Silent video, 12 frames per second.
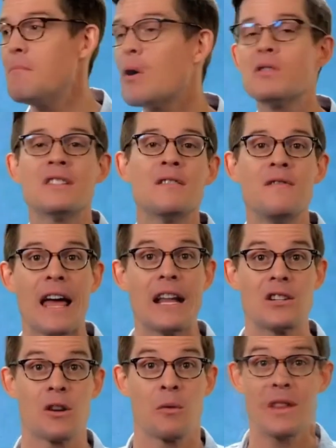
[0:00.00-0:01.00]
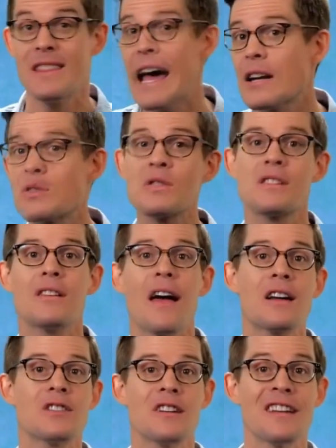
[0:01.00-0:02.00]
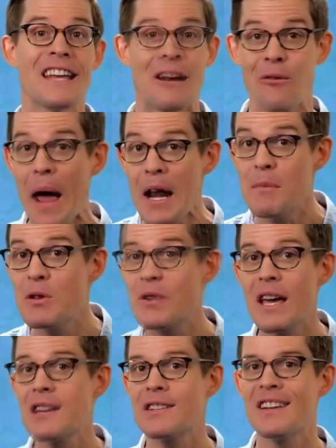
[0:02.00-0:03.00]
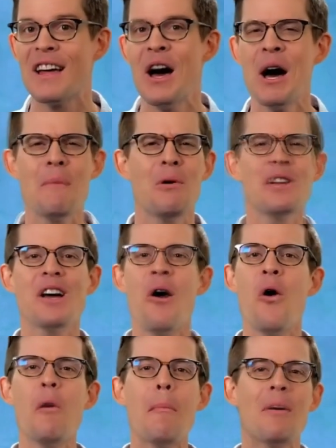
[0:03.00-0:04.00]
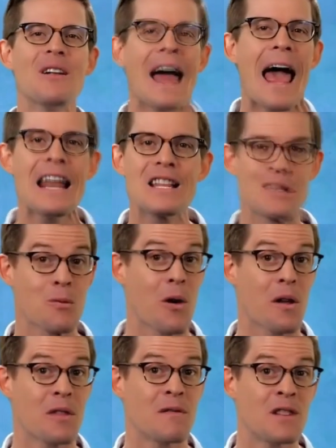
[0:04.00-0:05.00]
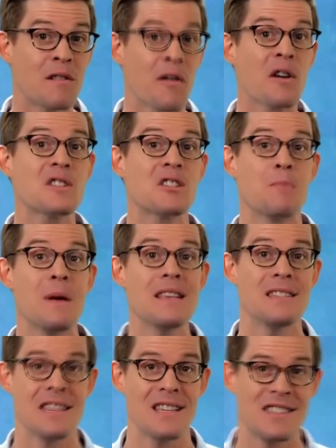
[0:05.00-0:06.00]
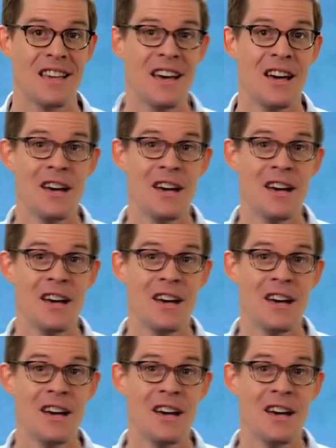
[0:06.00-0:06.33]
most of nature, with natural selection and random mutation molding a whole planet's worth of diverse species.